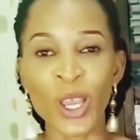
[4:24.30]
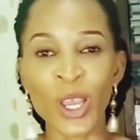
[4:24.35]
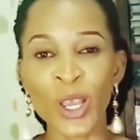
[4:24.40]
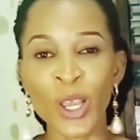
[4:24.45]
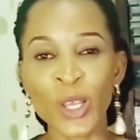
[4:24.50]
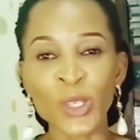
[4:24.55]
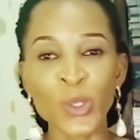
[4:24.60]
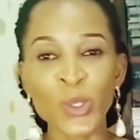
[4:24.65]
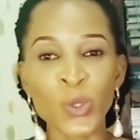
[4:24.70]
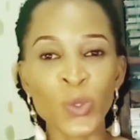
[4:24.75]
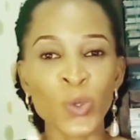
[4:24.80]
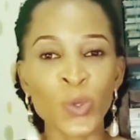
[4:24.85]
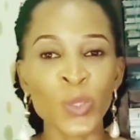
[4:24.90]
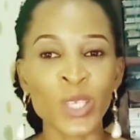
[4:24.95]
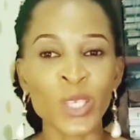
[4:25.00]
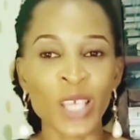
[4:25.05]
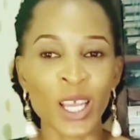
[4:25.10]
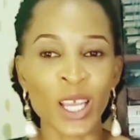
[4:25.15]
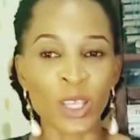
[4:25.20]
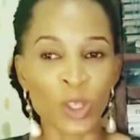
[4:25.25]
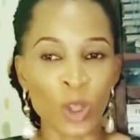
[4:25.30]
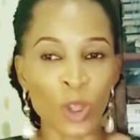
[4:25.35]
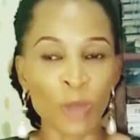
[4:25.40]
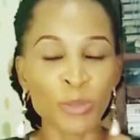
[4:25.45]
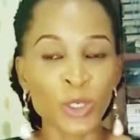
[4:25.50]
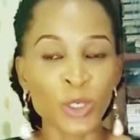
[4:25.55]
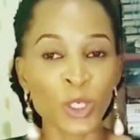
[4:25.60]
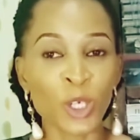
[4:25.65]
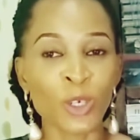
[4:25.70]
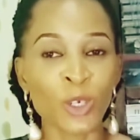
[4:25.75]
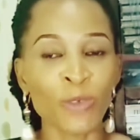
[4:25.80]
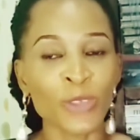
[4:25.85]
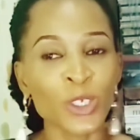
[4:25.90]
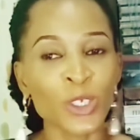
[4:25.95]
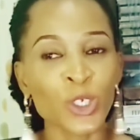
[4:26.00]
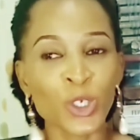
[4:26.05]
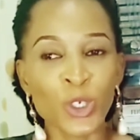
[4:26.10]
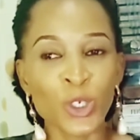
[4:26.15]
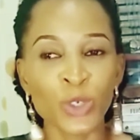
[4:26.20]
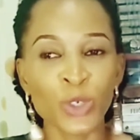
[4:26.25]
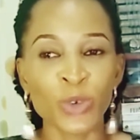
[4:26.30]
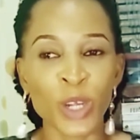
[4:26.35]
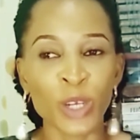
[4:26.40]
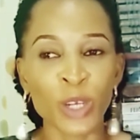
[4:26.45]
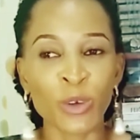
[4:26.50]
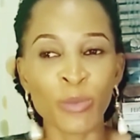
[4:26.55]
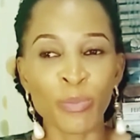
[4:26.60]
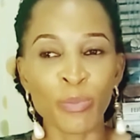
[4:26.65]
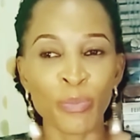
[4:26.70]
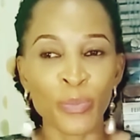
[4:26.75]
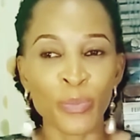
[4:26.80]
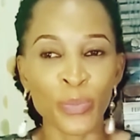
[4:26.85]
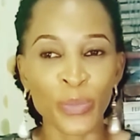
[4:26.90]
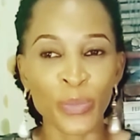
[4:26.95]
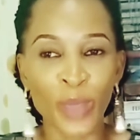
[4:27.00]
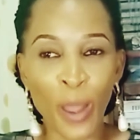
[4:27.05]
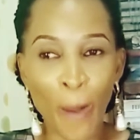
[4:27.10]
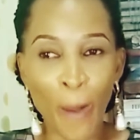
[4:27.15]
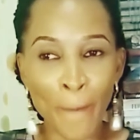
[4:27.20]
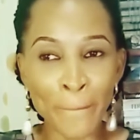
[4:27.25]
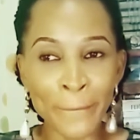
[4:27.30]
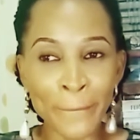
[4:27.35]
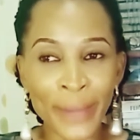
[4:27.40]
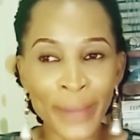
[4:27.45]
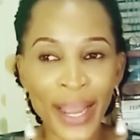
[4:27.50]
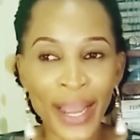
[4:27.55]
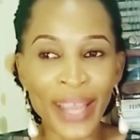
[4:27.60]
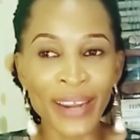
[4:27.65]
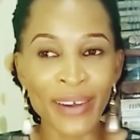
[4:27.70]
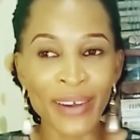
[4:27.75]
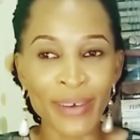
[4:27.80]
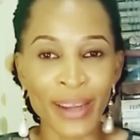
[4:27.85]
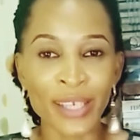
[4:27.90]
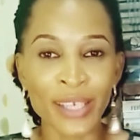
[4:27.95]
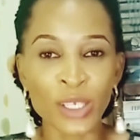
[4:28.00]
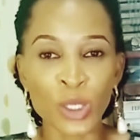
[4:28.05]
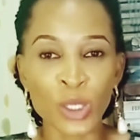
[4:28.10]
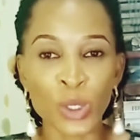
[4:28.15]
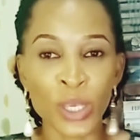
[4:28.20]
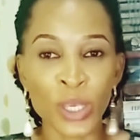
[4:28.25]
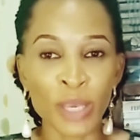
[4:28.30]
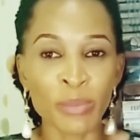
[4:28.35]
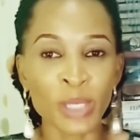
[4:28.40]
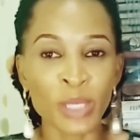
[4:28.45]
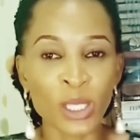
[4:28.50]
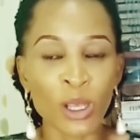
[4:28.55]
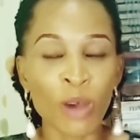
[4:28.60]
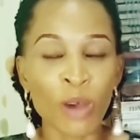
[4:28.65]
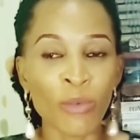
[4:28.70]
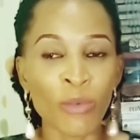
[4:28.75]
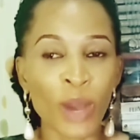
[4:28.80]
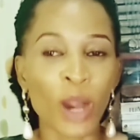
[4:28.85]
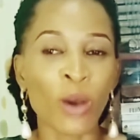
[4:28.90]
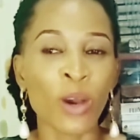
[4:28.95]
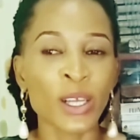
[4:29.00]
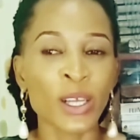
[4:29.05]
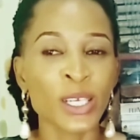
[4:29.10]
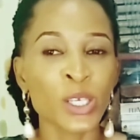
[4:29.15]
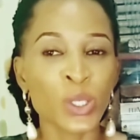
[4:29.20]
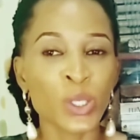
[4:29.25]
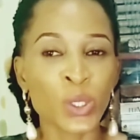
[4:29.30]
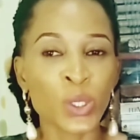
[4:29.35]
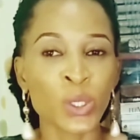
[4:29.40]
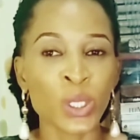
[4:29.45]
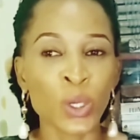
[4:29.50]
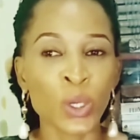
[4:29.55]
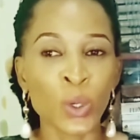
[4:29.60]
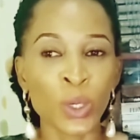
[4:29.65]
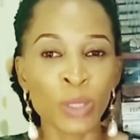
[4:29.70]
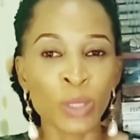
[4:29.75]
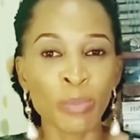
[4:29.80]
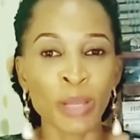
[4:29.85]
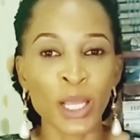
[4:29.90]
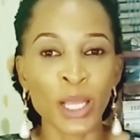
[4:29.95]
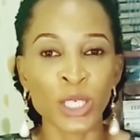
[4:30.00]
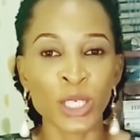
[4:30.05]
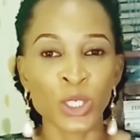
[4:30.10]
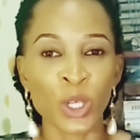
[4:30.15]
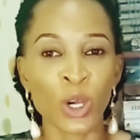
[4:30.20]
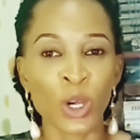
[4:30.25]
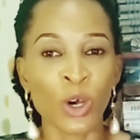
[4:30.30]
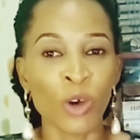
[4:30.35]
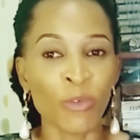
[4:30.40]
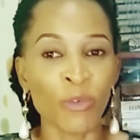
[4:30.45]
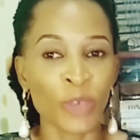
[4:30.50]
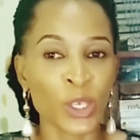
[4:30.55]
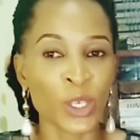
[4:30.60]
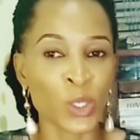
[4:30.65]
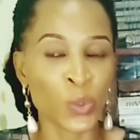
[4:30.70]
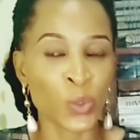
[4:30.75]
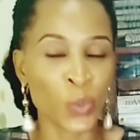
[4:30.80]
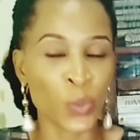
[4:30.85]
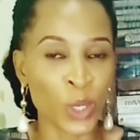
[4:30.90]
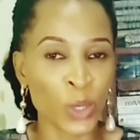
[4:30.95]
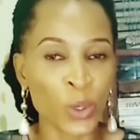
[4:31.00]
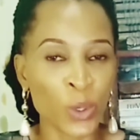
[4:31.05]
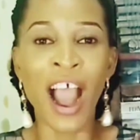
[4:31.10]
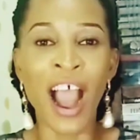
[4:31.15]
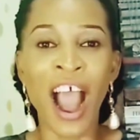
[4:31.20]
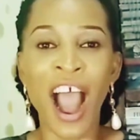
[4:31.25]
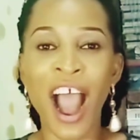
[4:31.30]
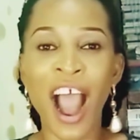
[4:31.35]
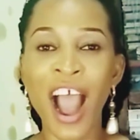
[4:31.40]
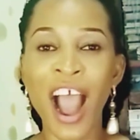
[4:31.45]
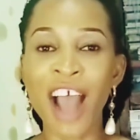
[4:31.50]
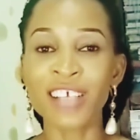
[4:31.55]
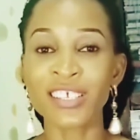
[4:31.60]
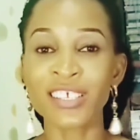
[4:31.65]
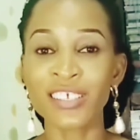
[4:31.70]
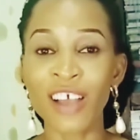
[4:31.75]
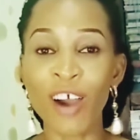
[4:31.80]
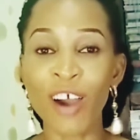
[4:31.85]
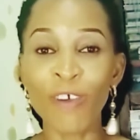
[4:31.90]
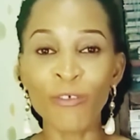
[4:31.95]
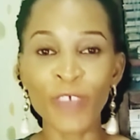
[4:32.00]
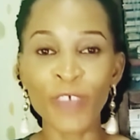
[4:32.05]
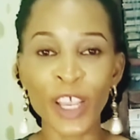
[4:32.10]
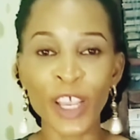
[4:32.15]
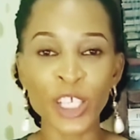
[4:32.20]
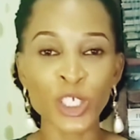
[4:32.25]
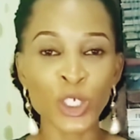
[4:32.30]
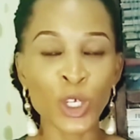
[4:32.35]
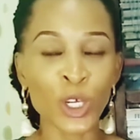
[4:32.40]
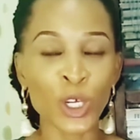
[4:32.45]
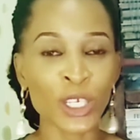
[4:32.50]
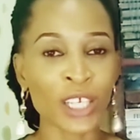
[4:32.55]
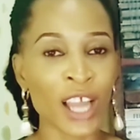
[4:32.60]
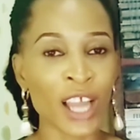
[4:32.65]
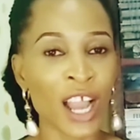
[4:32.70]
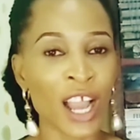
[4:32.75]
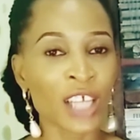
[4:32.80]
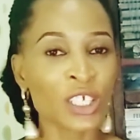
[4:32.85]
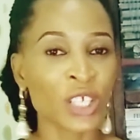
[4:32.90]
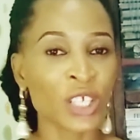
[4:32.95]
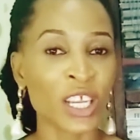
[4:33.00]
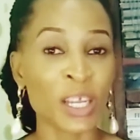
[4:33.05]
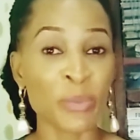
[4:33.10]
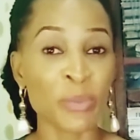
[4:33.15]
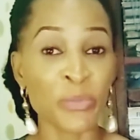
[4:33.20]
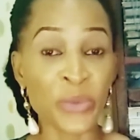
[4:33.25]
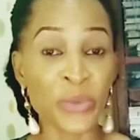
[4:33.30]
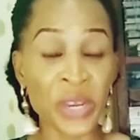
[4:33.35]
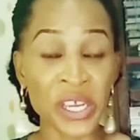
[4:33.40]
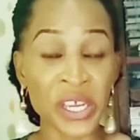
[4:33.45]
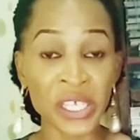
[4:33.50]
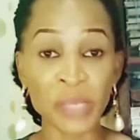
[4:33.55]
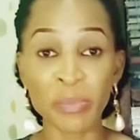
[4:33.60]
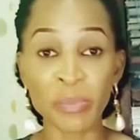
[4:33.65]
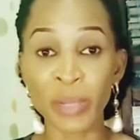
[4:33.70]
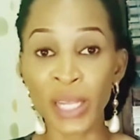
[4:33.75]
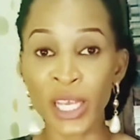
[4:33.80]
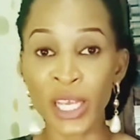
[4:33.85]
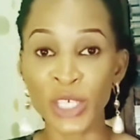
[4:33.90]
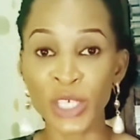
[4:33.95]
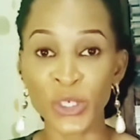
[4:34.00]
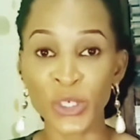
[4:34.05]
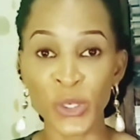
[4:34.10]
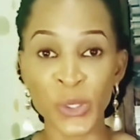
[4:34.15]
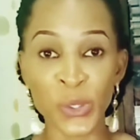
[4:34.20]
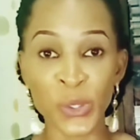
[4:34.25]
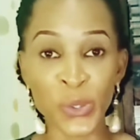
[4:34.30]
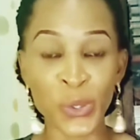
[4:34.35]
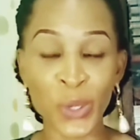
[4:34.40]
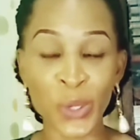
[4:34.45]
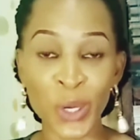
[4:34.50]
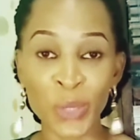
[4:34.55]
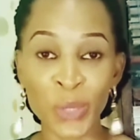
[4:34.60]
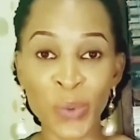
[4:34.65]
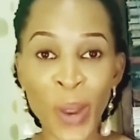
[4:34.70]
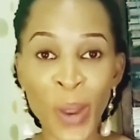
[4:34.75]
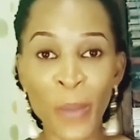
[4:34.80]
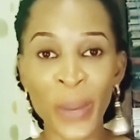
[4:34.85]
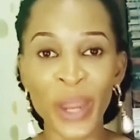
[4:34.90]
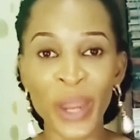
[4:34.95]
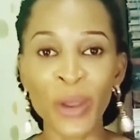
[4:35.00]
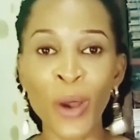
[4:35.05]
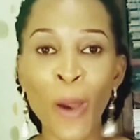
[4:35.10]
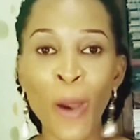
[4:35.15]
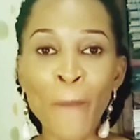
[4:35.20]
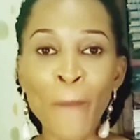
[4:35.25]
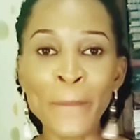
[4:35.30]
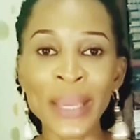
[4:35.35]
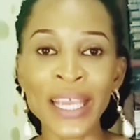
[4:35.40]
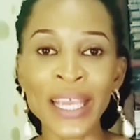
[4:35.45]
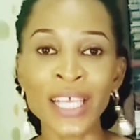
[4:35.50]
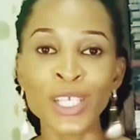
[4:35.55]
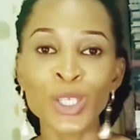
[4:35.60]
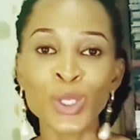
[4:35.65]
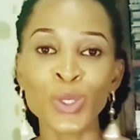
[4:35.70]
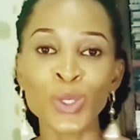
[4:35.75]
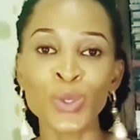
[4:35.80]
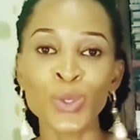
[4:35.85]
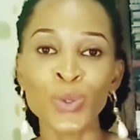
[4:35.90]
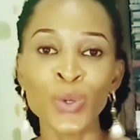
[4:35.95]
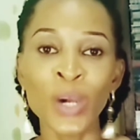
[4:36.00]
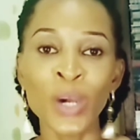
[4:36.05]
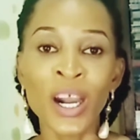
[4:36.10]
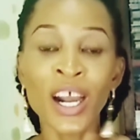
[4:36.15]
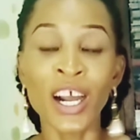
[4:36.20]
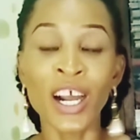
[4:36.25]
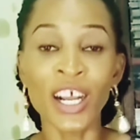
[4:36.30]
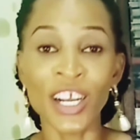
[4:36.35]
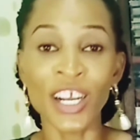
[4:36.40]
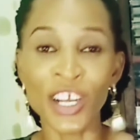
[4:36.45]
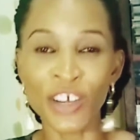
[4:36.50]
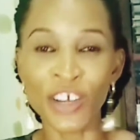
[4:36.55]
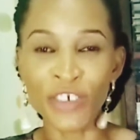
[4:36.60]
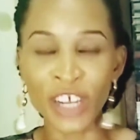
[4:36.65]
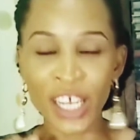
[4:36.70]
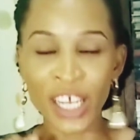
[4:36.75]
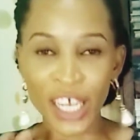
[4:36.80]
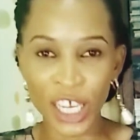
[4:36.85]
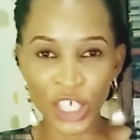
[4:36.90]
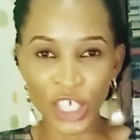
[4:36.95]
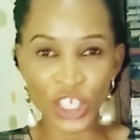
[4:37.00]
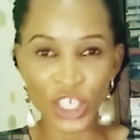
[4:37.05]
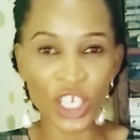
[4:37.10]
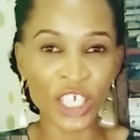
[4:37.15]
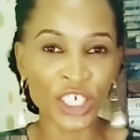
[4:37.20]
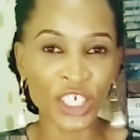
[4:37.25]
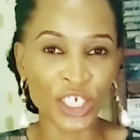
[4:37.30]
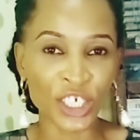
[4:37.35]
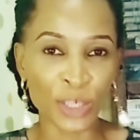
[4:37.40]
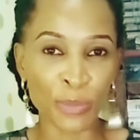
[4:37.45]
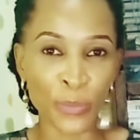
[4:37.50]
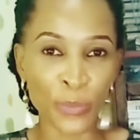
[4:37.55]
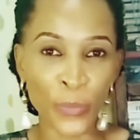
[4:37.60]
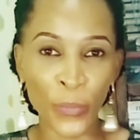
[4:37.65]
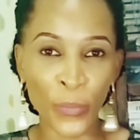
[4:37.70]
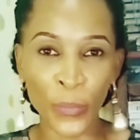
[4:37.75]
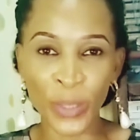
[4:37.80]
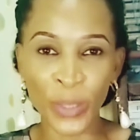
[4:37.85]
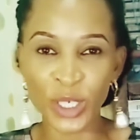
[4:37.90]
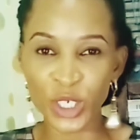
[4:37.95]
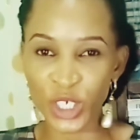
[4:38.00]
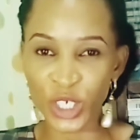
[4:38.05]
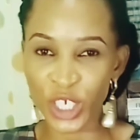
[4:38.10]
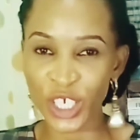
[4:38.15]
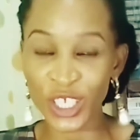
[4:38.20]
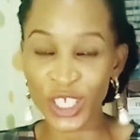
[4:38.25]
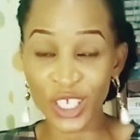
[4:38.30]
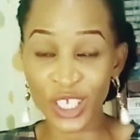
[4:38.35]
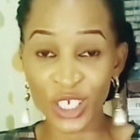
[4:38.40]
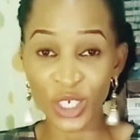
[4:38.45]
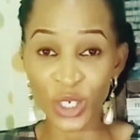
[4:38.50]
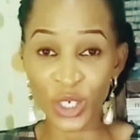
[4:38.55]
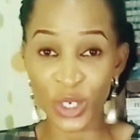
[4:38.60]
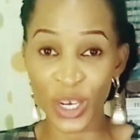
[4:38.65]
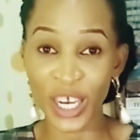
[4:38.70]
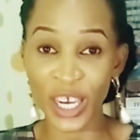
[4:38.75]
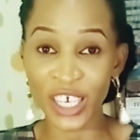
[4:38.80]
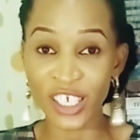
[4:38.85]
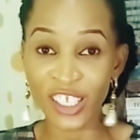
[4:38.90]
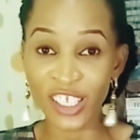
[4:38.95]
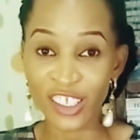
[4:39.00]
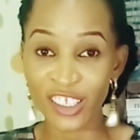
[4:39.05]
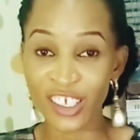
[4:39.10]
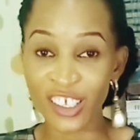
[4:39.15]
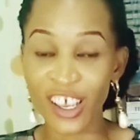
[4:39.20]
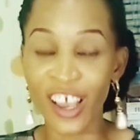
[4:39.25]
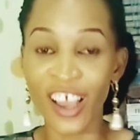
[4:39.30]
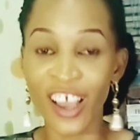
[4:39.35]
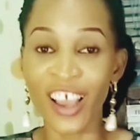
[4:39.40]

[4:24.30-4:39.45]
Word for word: into the adoption of the children by Christ to himself according to the good pleasure of his will. Our salvation actually brings pleasure to God when we come into a relationship with Jesus Christ